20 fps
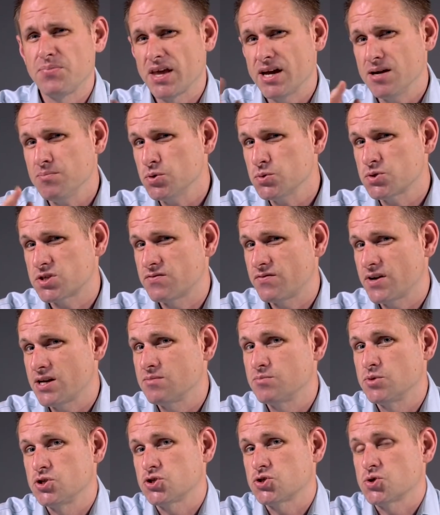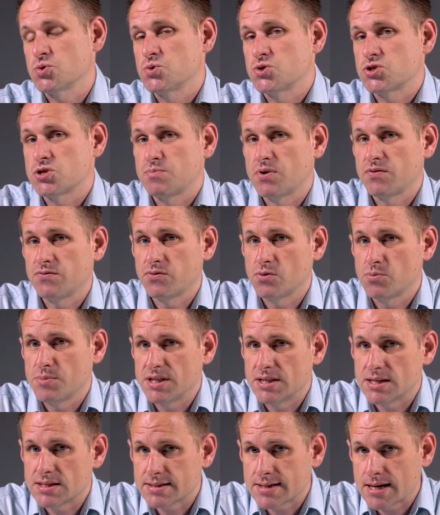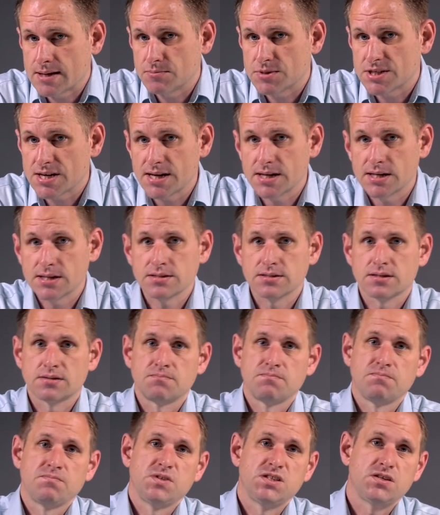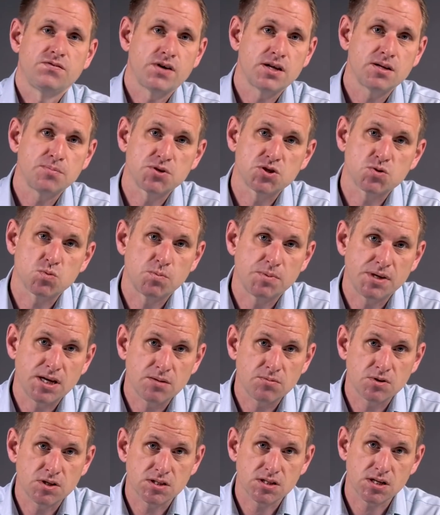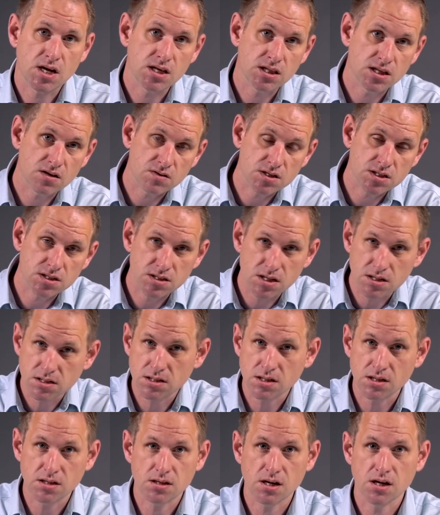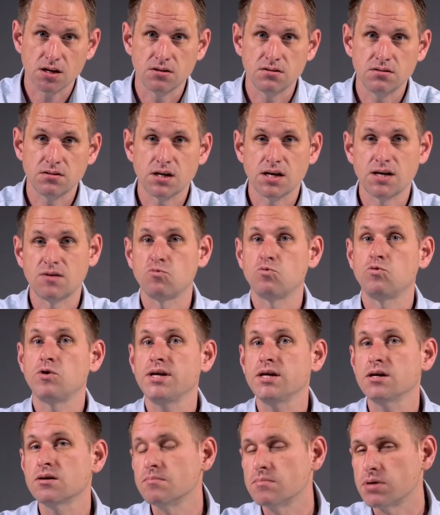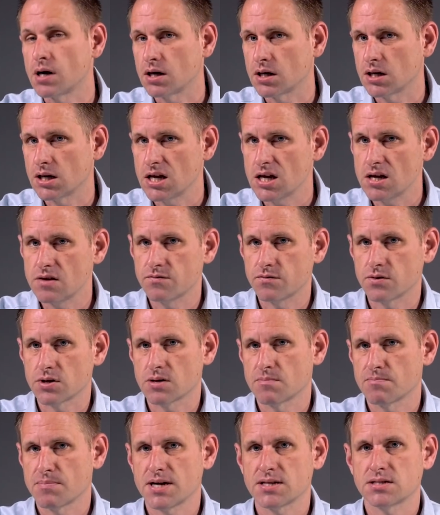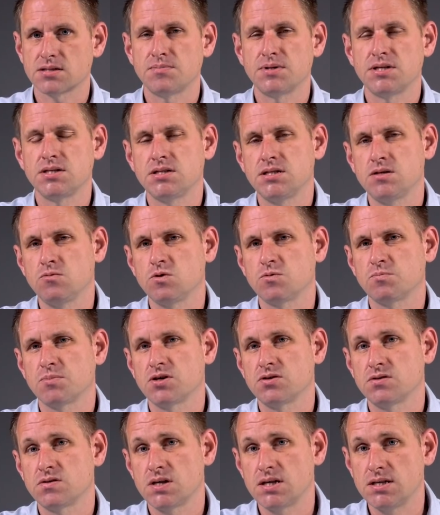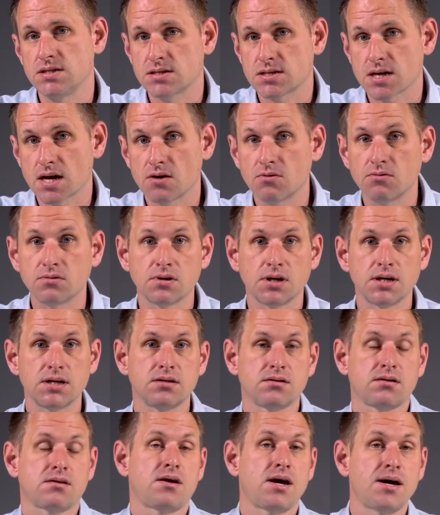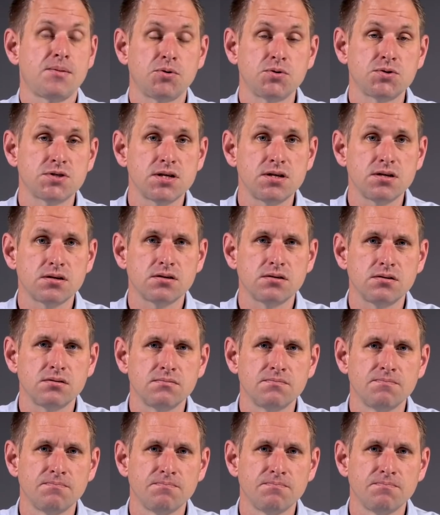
Apple's development tools are performing the same task. Developers will be able to take their existing code and recompile it for compatibility with both Intel and Apple Silicon.